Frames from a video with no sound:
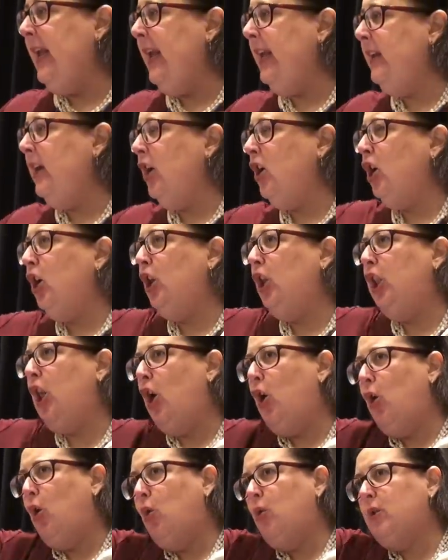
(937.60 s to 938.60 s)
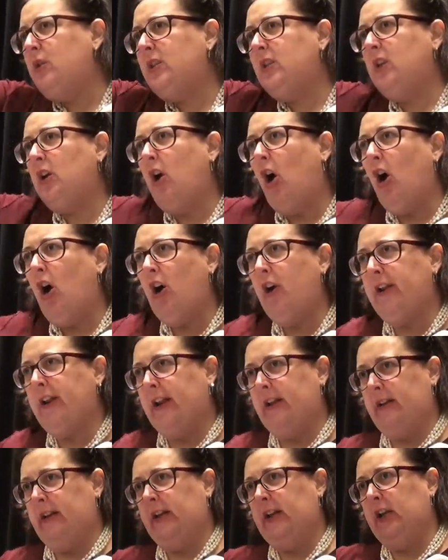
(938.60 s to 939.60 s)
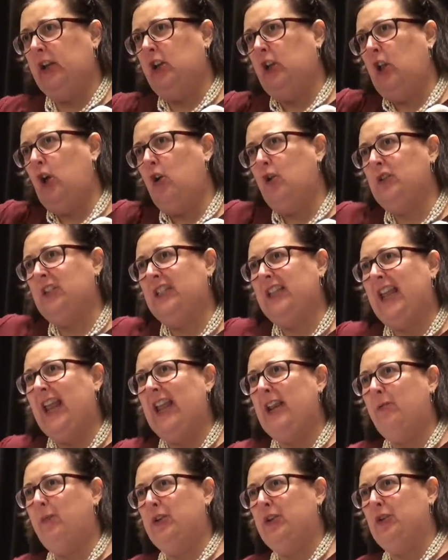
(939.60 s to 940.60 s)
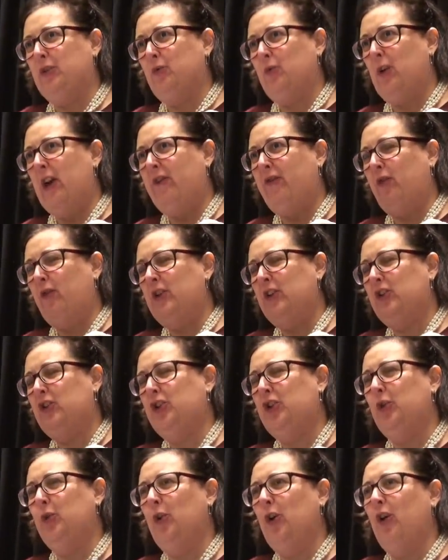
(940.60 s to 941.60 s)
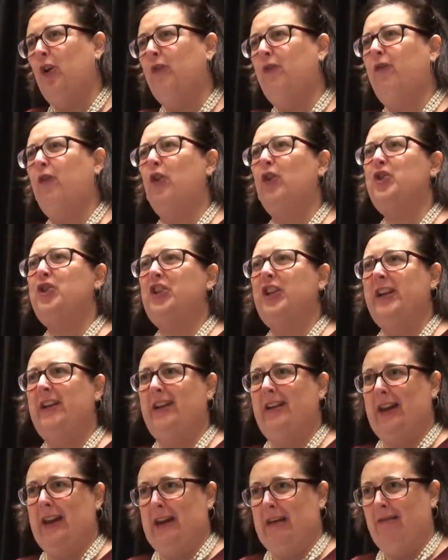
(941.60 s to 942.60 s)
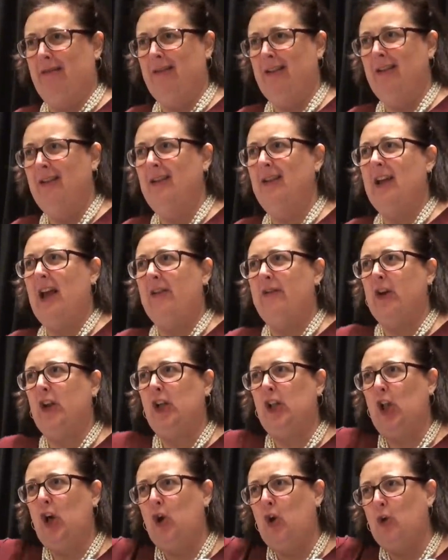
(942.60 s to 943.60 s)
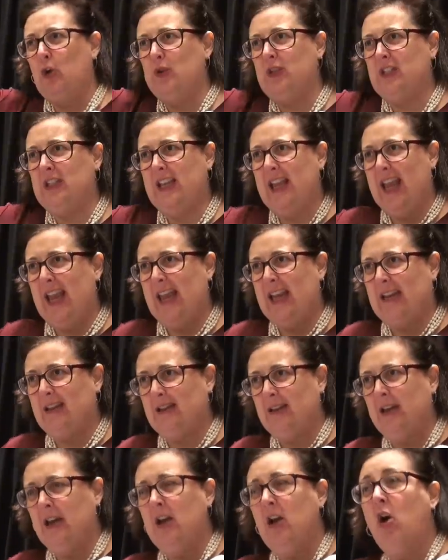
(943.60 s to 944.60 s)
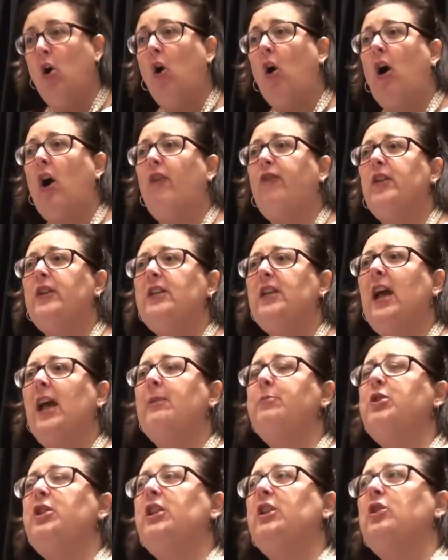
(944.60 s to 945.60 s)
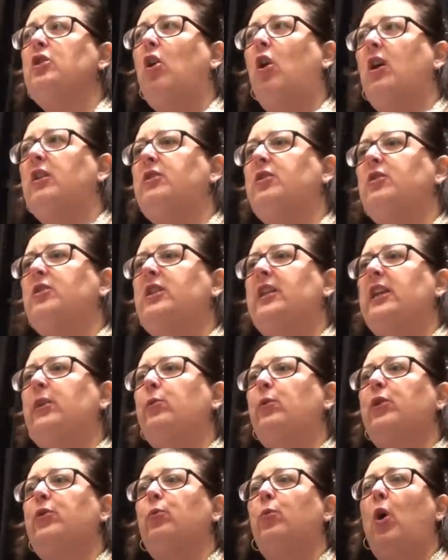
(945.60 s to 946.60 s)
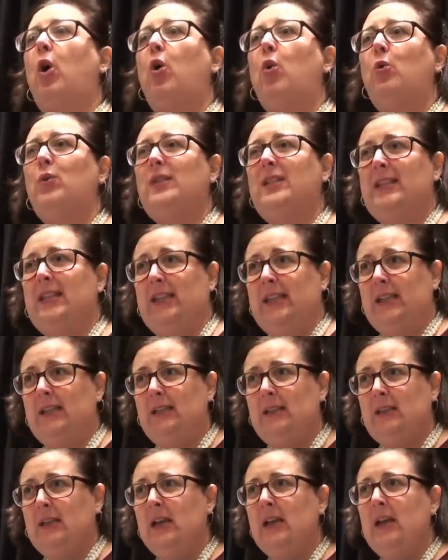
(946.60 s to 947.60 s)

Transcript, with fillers: in a closed garden, an enclosed gate, which is reference to her virginity. Have a closed gate. Oftentimes she is also seen with roses,